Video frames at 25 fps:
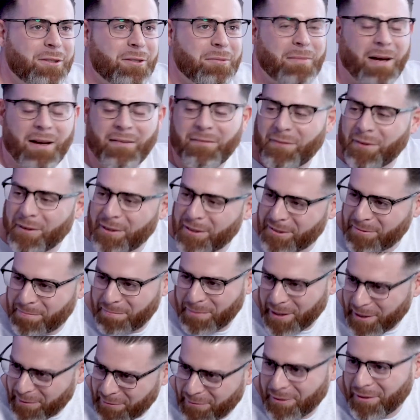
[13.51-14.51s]
my first
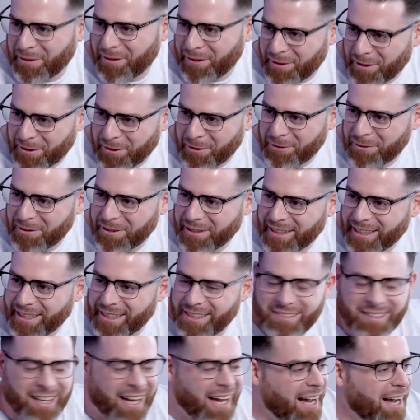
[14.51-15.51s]
beef with you
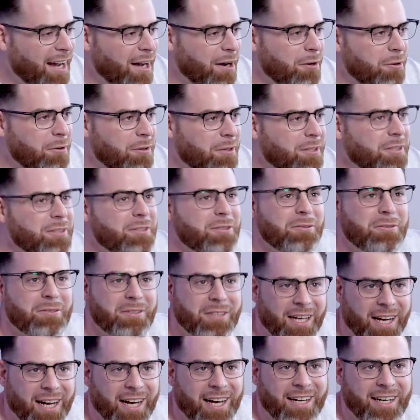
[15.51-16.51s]
is how could you
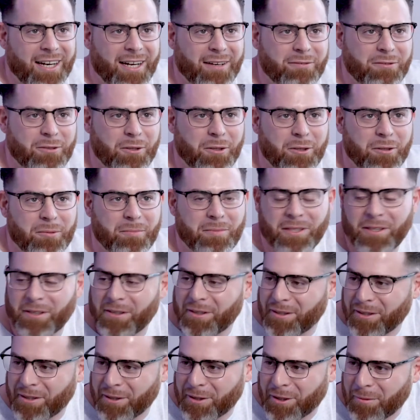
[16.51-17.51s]
not have told me
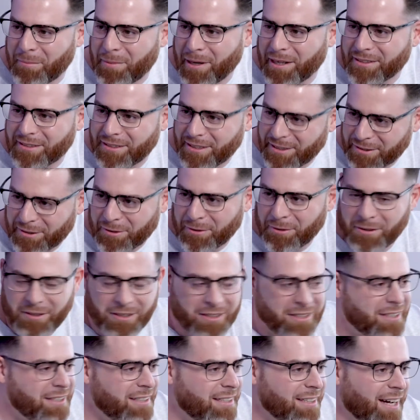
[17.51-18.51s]
earlier about Discord?
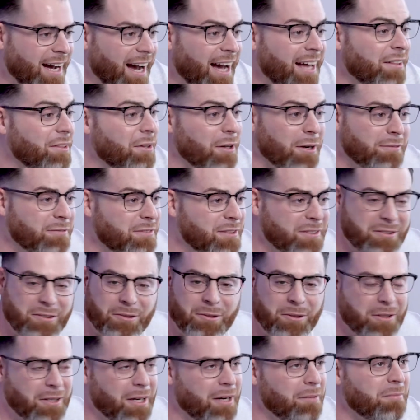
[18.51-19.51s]
I love
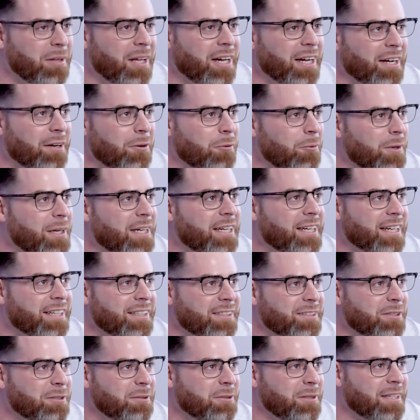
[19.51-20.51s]
Discord. I'm like a week
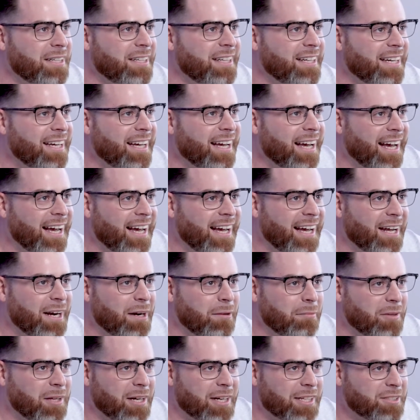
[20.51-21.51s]
into it, and
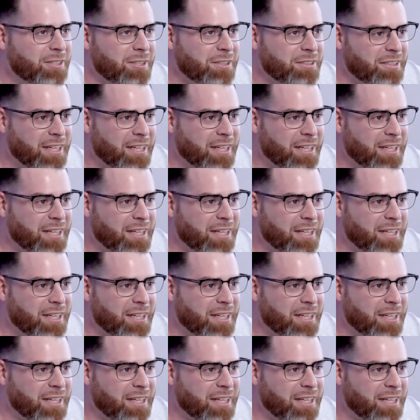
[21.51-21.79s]
I'm like just